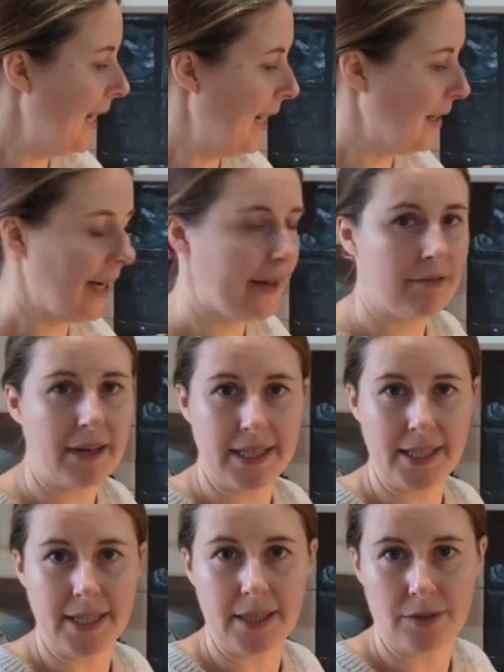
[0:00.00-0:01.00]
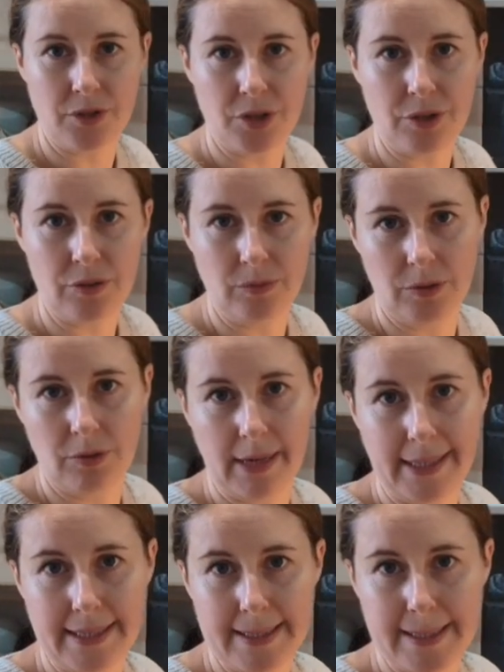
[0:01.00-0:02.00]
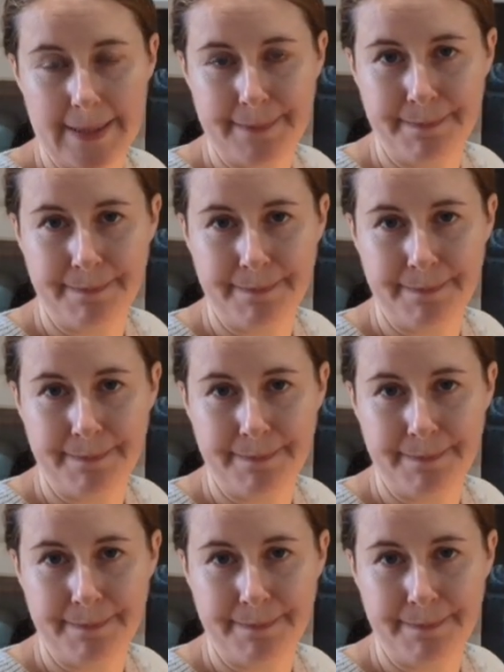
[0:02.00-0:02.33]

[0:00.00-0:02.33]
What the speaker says: and get it ready to grate.